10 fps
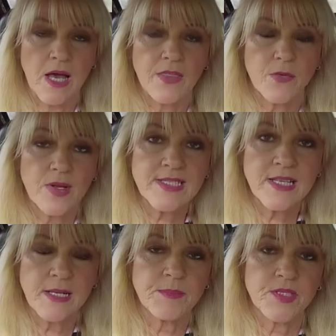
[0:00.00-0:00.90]
And the reason
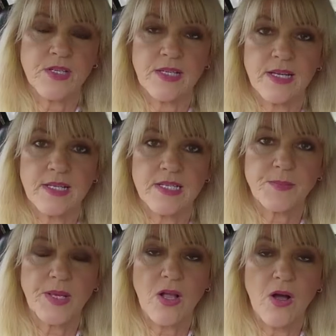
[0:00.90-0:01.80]
that I'm doing that is
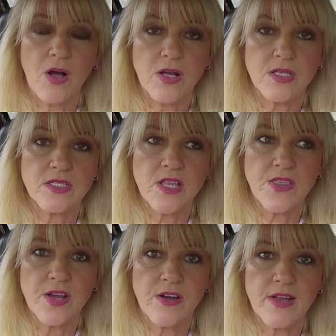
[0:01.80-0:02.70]
because
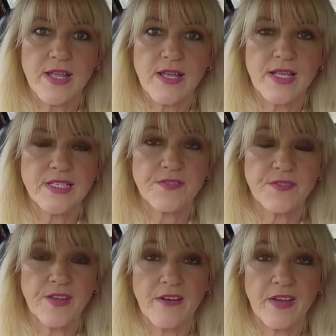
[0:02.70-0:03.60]
there is
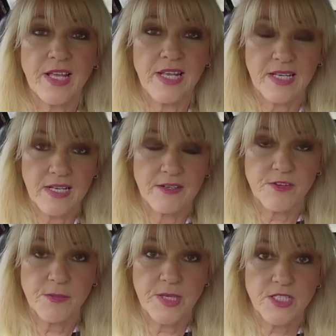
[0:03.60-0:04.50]
very little
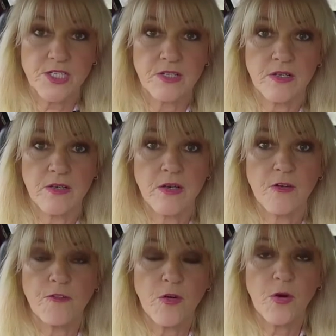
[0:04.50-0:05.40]
information
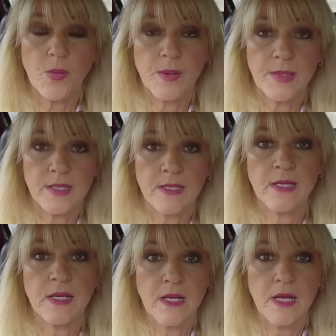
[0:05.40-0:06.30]
for women
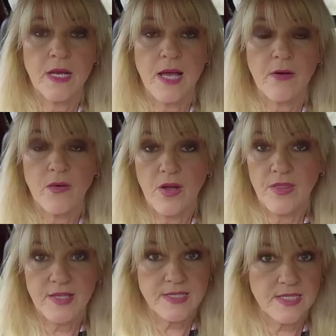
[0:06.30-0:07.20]

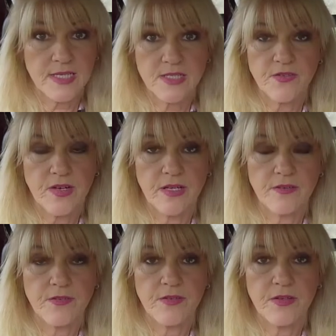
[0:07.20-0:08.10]
around this stage of
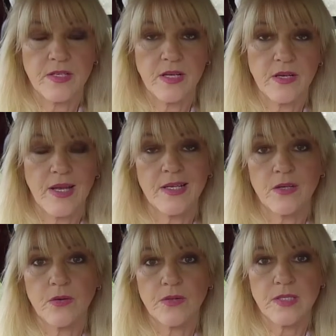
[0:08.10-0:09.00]
life. Now I
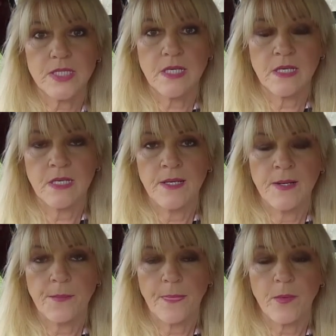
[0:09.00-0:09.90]
know that
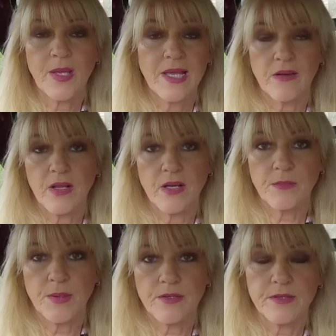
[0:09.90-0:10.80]
we hear a lot
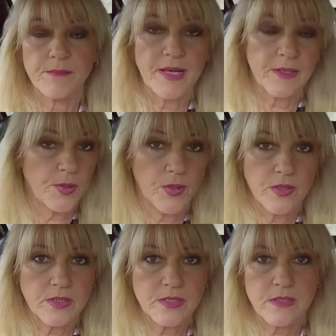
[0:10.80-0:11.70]
about
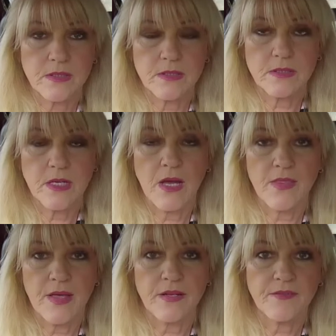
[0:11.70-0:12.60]
menopause and how
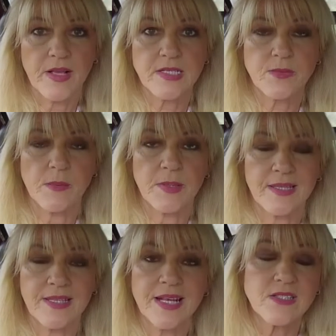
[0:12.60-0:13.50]
that affects
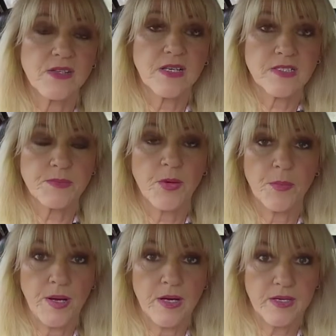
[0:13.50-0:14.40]
women. That's only a small
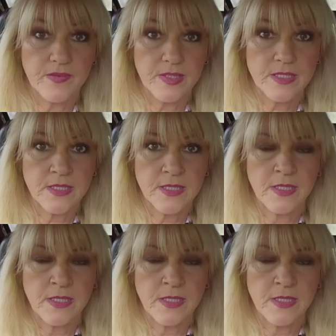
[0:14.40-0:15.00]
part of it.